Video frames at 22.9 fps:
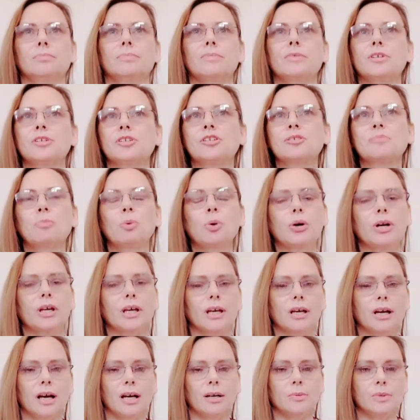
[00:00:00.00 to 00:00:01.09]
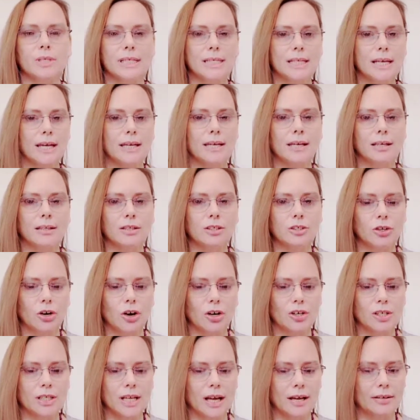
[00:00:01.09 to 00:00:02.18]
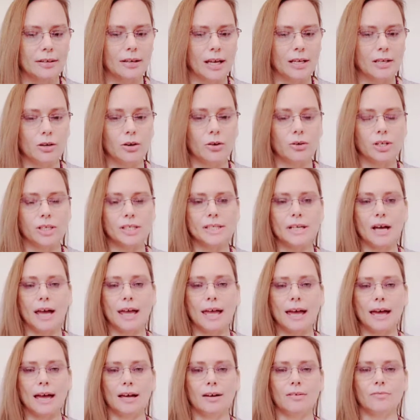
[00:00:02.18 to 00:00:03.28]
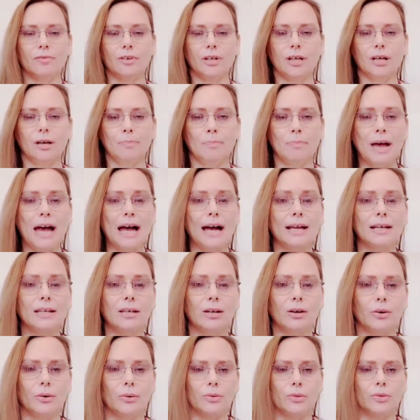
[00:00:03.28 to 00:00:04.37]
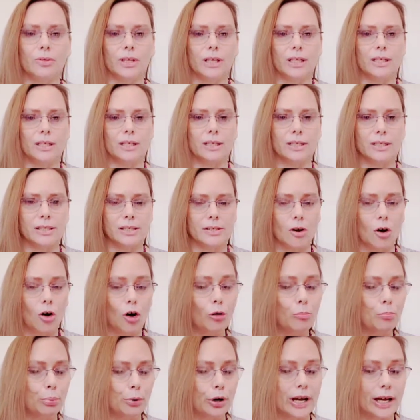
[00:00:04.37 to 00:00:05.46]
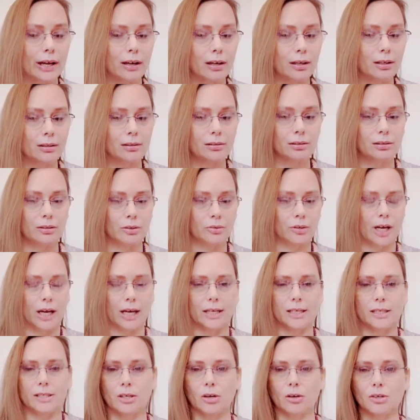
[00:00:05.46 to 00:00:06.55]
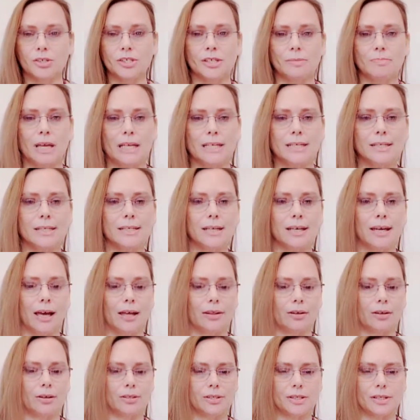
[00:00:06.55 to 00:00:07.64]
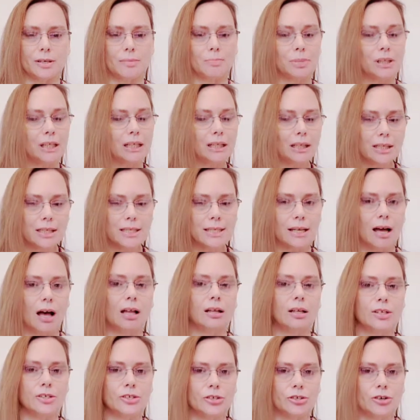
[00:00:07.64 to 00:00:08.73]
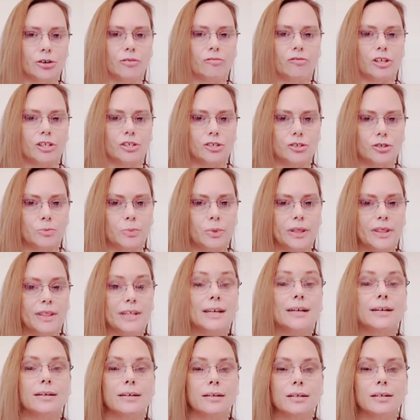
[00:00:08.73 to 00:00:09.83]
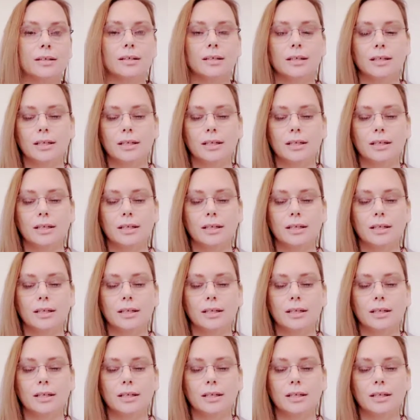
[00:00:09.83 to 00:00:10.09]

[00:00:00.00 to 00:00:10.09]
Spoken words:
this morning I was taking the dogs out and I noticed I have a patio that is all brick, okay? It's all cemented together, it's completely solid surface, you would think.